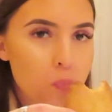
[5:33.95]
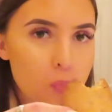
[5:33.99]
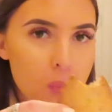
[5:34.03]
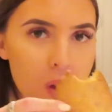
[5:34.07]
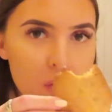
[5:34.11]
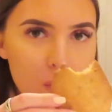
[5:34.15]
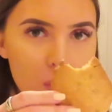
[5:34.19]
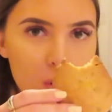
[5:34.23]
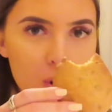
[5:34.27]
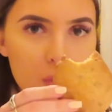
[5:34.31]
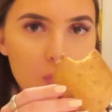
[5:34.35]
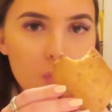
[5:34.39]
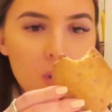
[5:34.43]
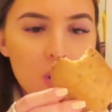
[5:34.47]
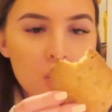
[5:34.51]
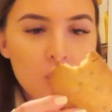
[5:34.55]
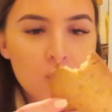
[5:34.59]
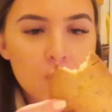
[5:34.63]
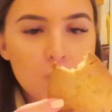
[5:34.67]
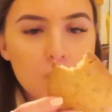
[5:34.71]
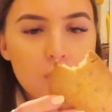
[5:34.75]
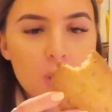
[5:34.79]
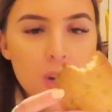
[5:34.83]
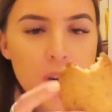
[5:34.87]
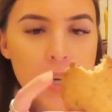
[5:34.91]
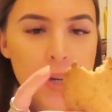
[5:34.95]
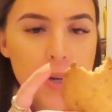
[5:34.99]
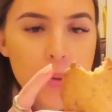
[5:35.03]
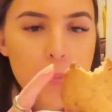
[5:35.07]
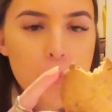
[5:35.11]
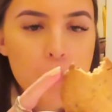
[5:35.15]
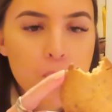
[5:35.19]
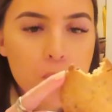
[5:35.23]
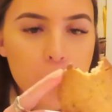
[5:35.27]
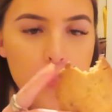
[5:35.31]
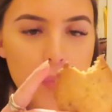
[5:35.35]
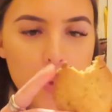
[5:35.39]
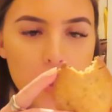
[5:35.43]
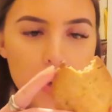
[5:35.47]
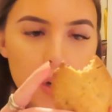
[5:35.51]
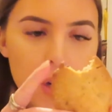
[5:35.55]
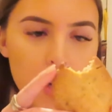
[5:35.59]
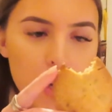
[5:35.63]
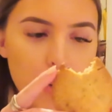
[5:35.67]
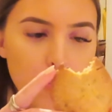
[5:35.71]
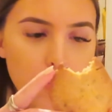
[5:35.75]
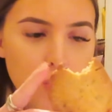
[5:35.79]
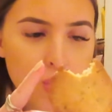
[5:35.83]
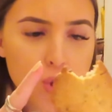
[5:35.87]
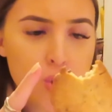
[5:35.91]
They've got just all like
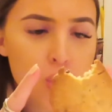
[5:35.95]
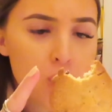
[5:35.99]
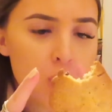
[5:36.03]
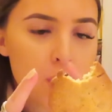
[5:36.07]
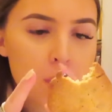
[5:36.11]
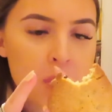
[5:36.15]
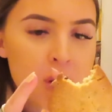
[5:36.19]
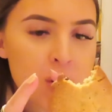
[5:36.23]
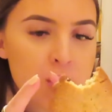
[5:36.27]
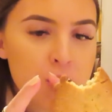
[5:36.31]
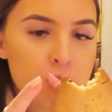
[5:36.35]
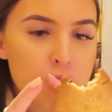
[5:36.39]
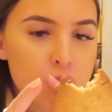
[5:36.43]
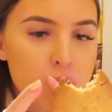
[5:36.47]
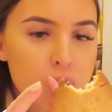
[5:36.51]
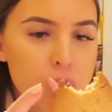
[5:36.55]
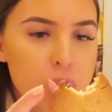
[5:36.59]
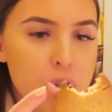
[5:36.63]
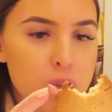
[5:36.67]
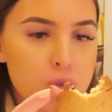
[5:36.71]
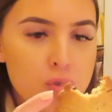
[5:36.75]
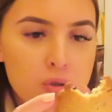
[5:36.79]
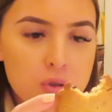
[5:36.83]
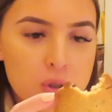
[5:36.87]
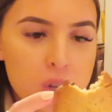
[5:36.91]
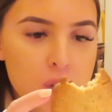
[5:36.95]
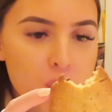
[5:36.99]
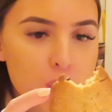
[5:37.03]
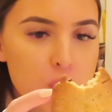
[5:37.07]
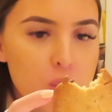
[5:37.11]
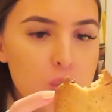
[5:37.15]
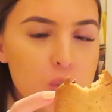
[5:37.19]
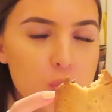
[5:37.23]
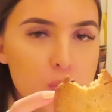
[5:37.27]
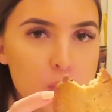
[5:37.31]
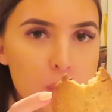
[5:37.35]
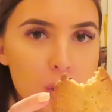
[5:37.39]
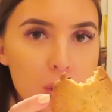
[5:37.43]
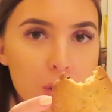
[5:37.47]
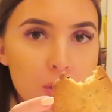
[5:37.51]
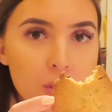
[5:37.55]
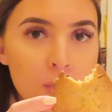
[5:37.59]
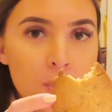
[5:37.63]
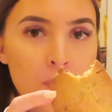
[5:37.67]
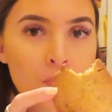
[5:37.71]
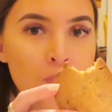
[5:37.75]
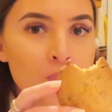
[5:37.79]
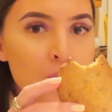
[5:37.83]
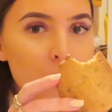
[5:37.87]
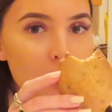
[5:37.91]
chocolate pieces too, so it's like
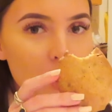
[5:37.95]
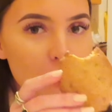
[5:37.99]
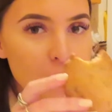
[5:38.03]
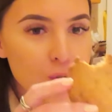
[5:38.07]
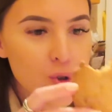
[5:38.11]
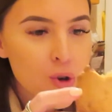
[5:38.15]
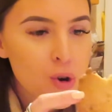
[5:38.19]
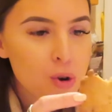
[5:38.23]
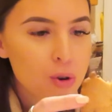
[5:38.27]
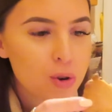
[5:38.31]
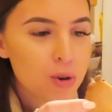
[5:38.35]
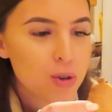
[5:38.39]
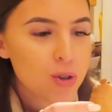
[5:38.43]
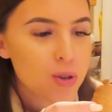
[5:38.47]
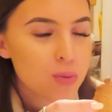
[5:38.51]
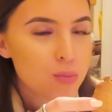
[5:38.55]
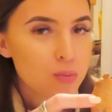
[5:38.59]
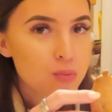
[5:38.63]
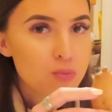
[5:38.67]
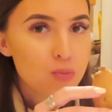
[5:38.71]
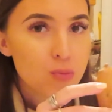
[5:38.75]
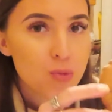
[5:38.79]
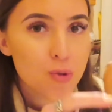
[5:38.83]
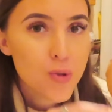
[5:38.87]
gingerbread and chocolate.